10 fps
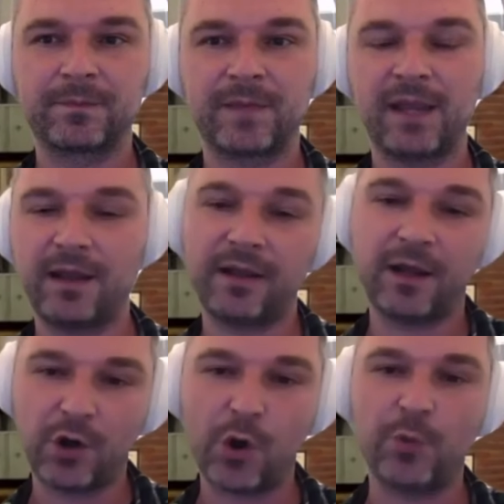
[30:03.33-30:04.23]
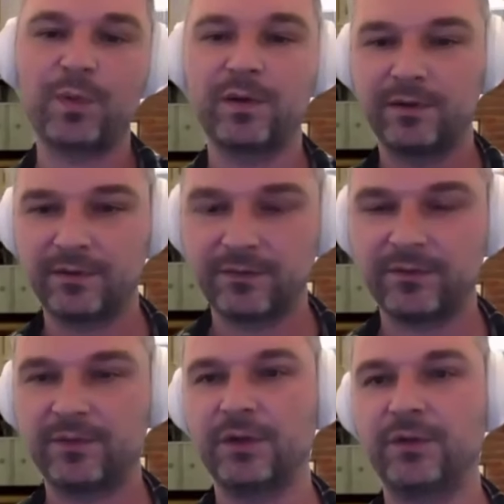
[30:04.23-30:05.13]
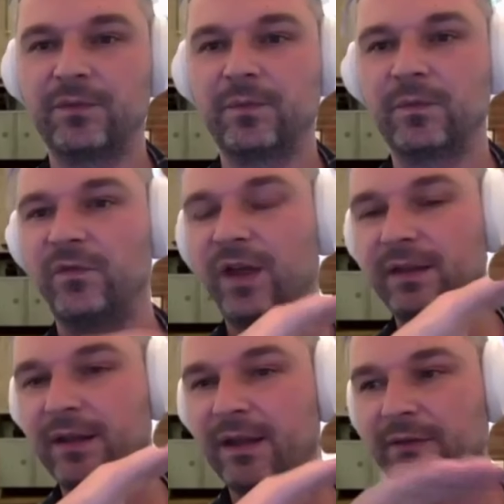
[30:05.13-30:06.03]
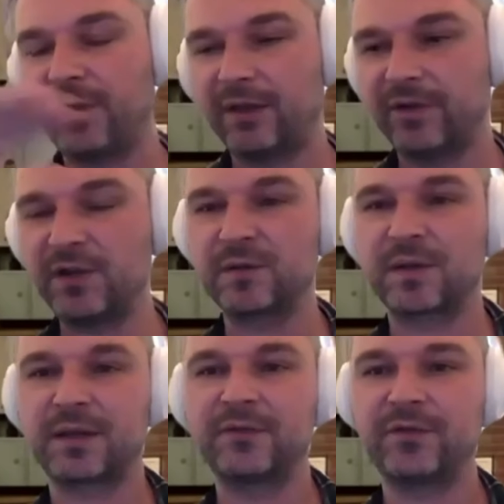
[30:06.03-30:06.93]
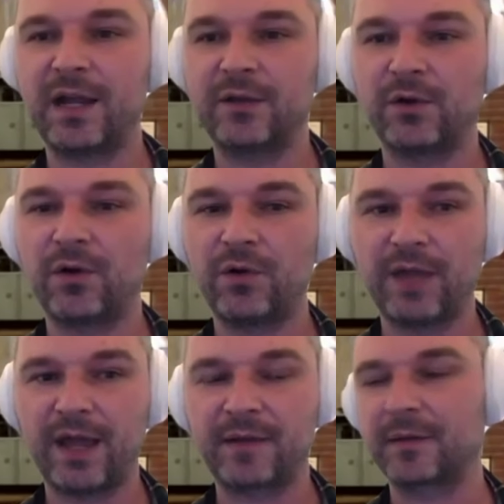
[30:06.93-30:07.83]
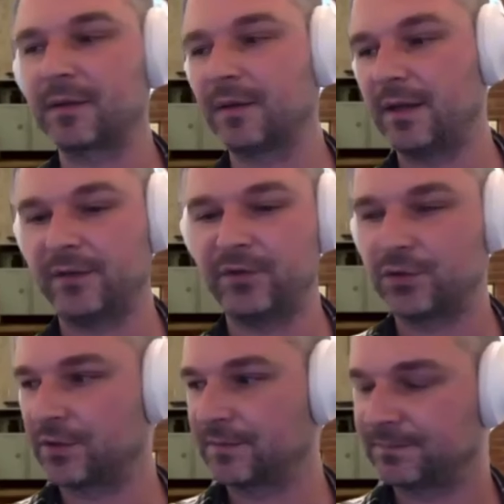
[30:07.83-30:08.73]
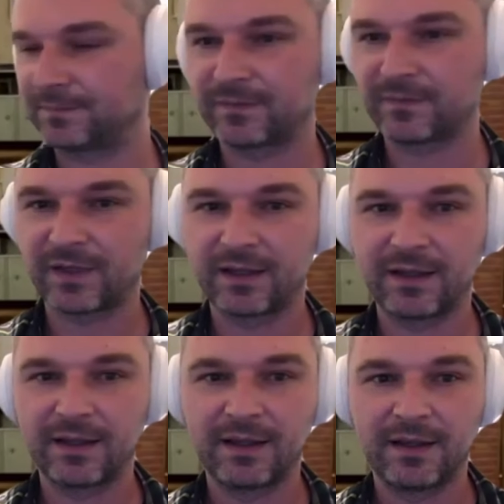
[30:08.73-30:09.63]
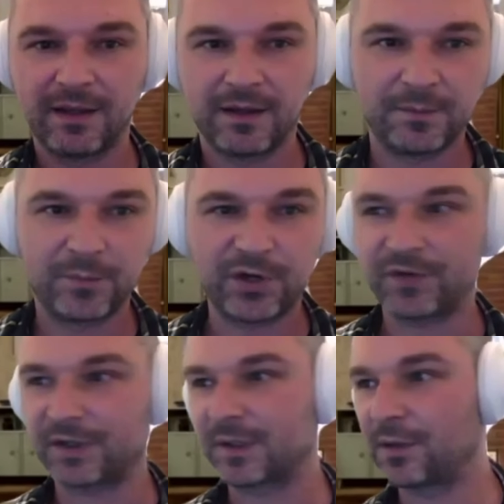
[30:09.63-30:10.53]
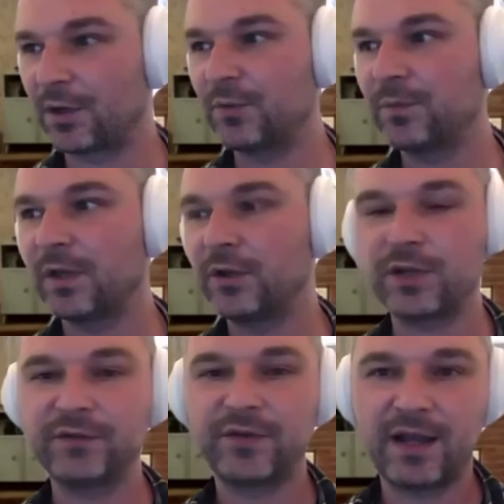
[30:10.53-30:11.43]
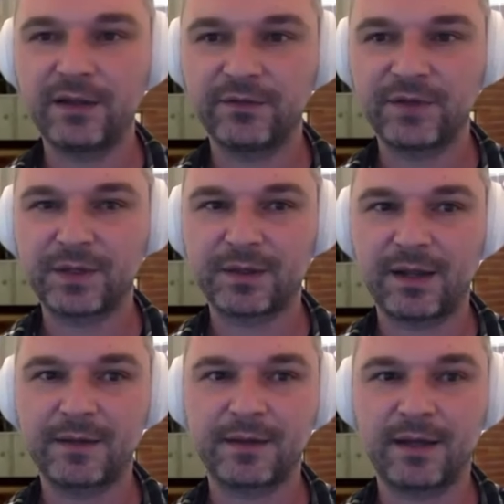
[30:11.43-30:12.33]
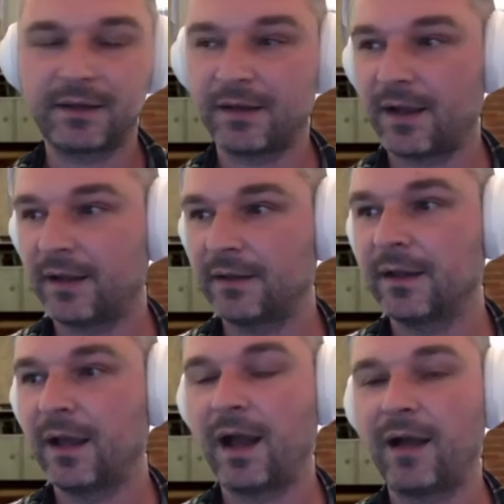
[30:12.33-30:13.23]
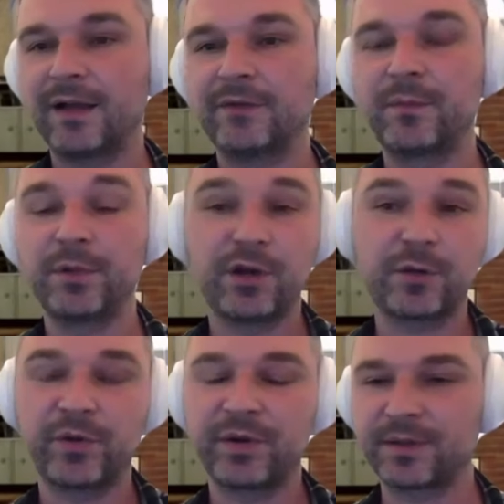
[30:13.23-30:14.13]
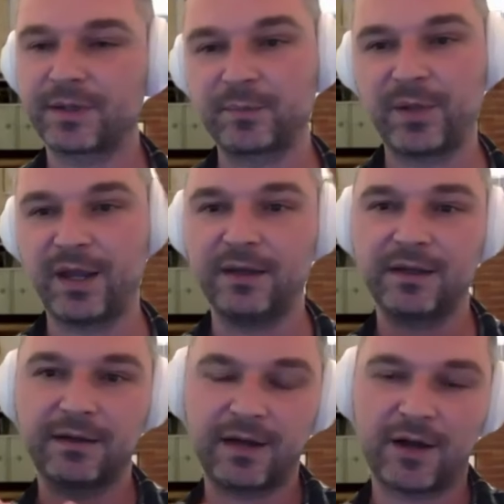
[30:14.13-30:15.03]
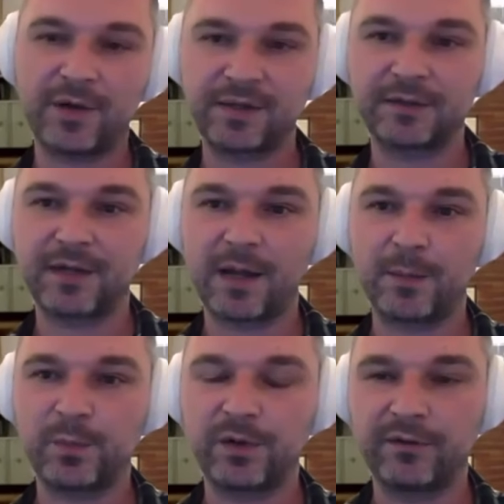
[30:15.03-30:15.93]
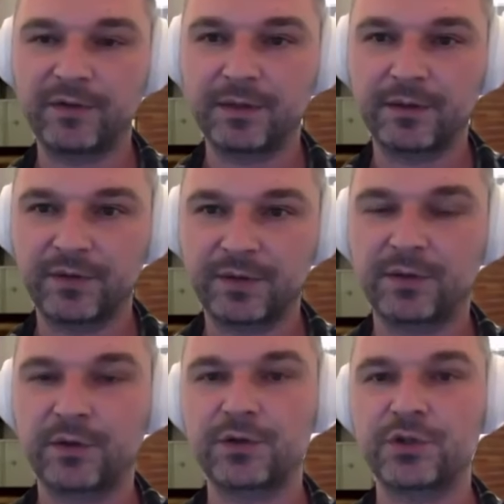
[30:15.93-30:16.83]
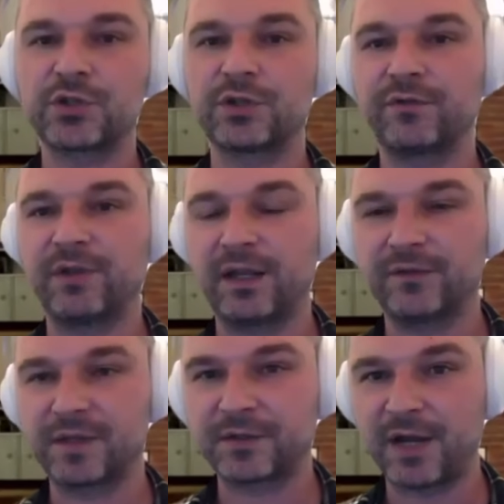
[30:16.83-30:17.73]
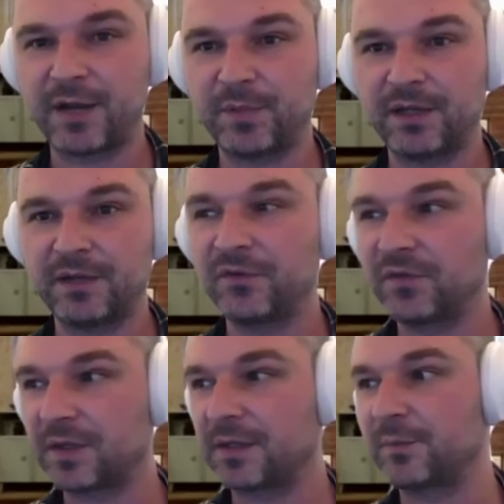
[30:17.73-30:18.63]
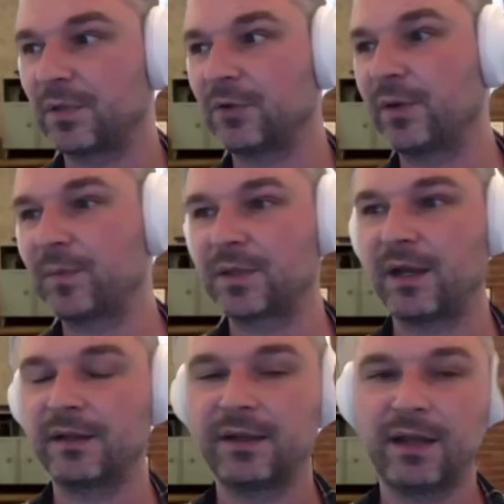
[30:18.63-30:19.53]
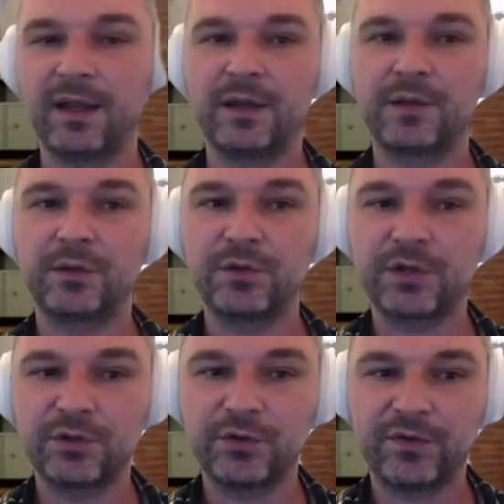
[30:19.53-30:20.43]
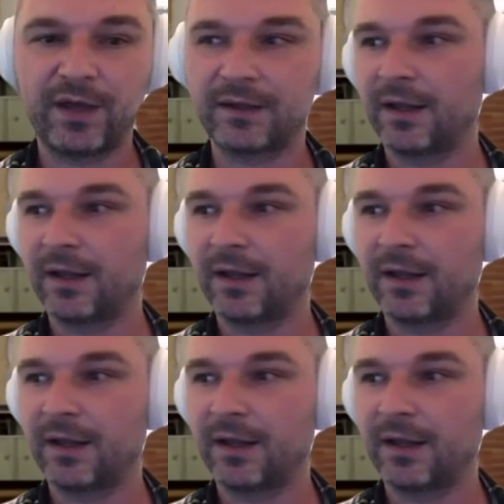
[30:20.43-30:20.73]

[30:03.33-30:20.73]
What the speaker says: And I hope, that then the users can find all answers in the future. Perfect. So you can find the slides online. I have a blog post explaining how I set up the search and the scraping for this simple website. So you can do that.